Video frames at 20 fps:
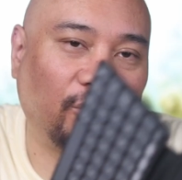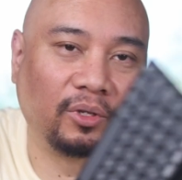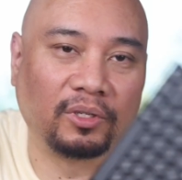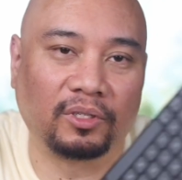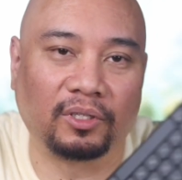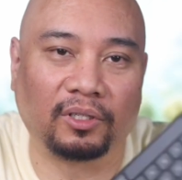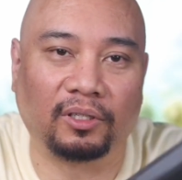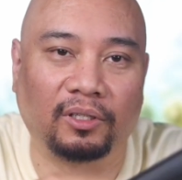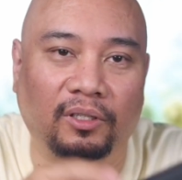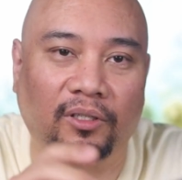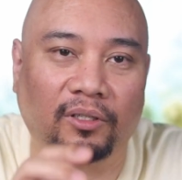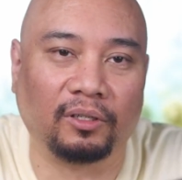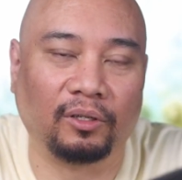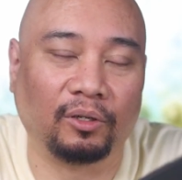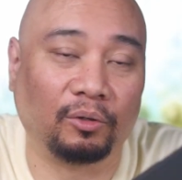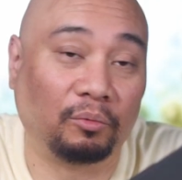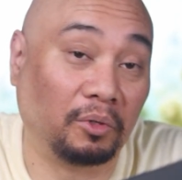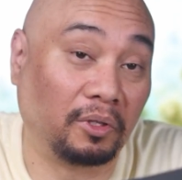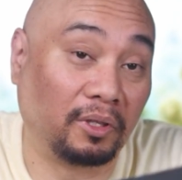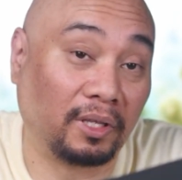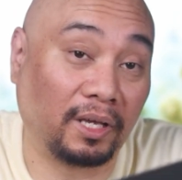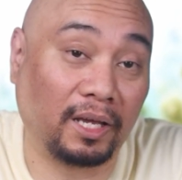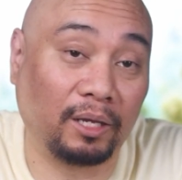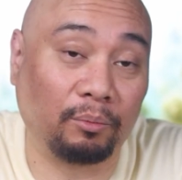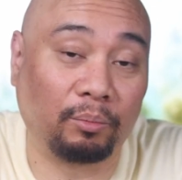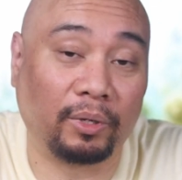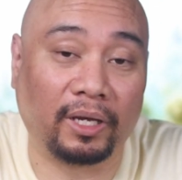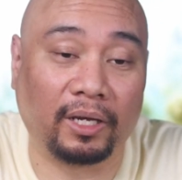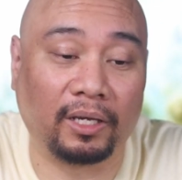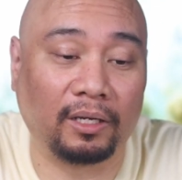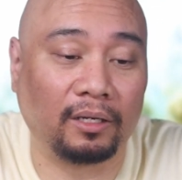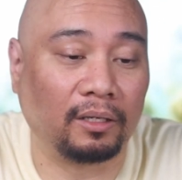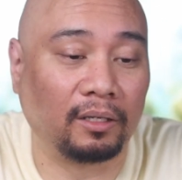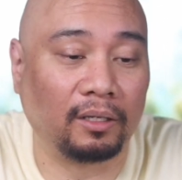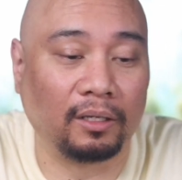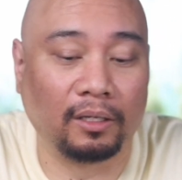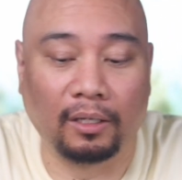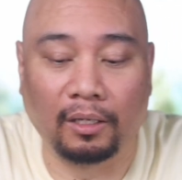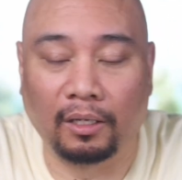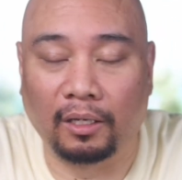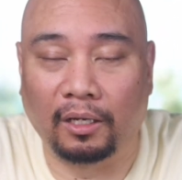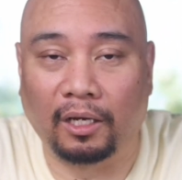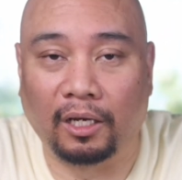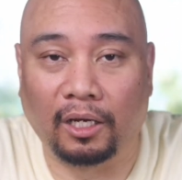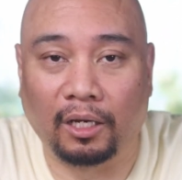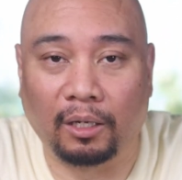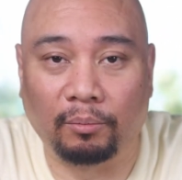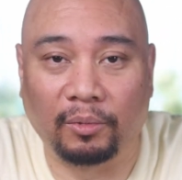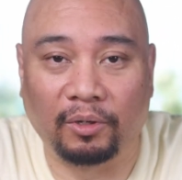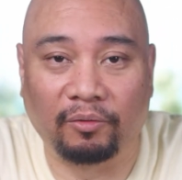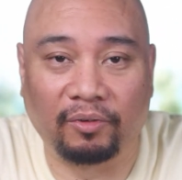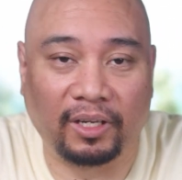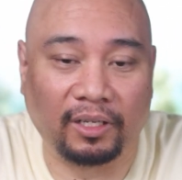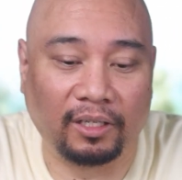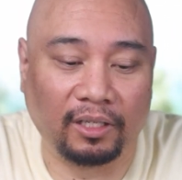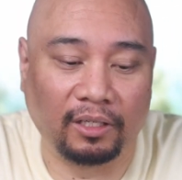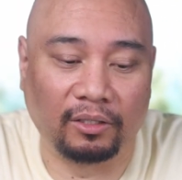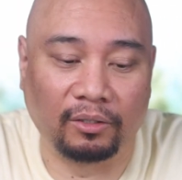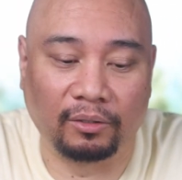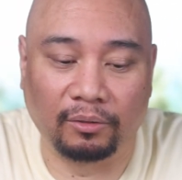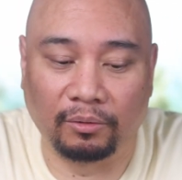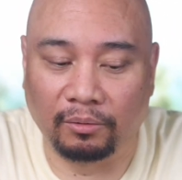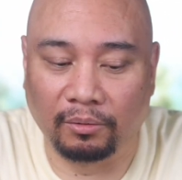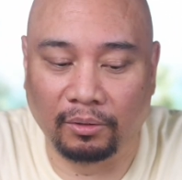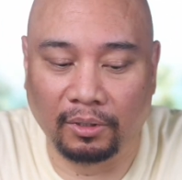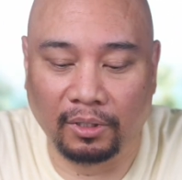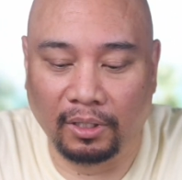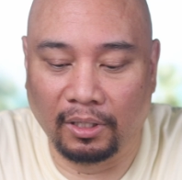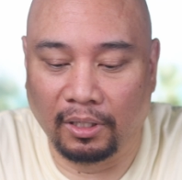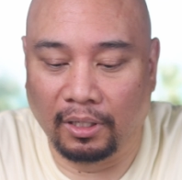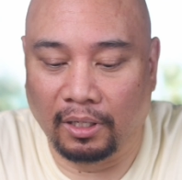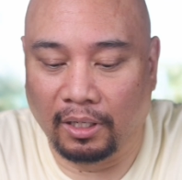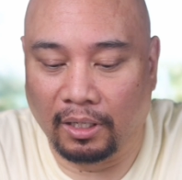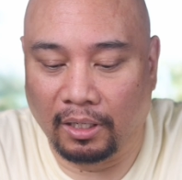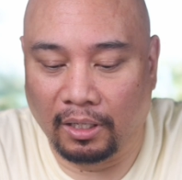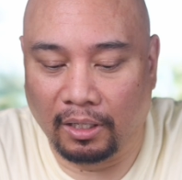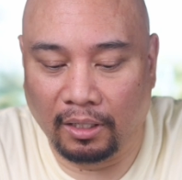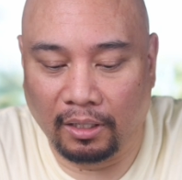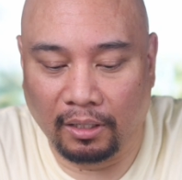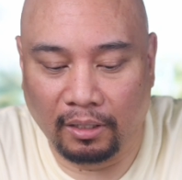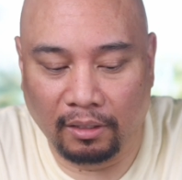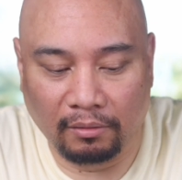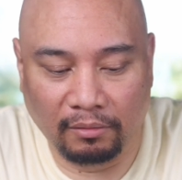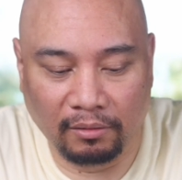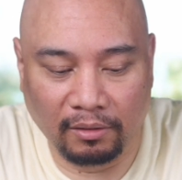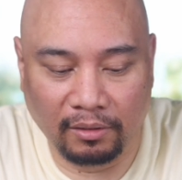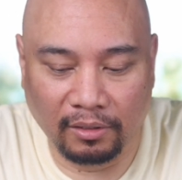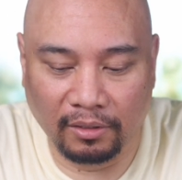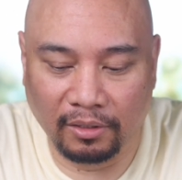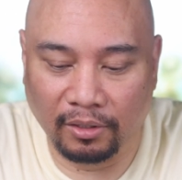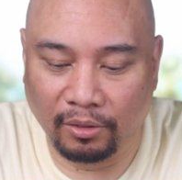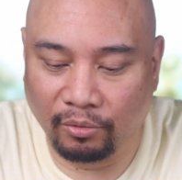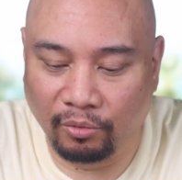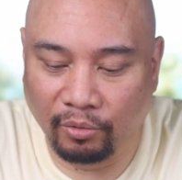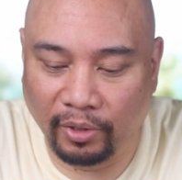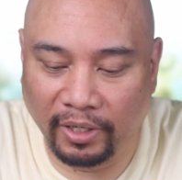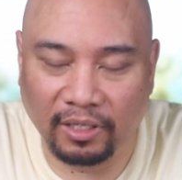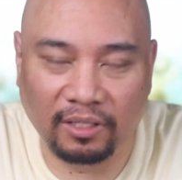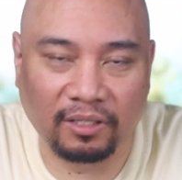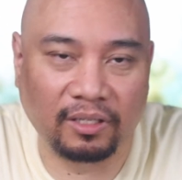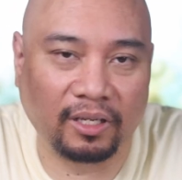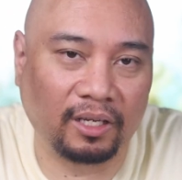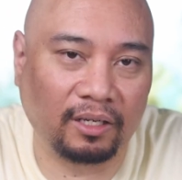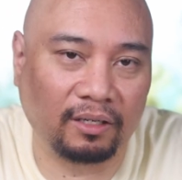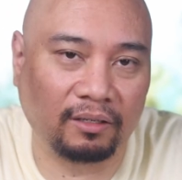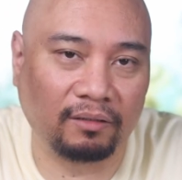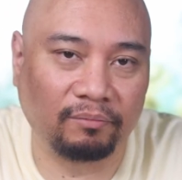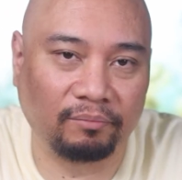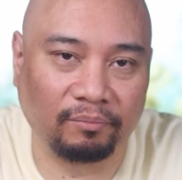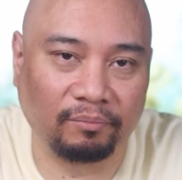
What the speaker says: this in with the iPad if I need to. So great set.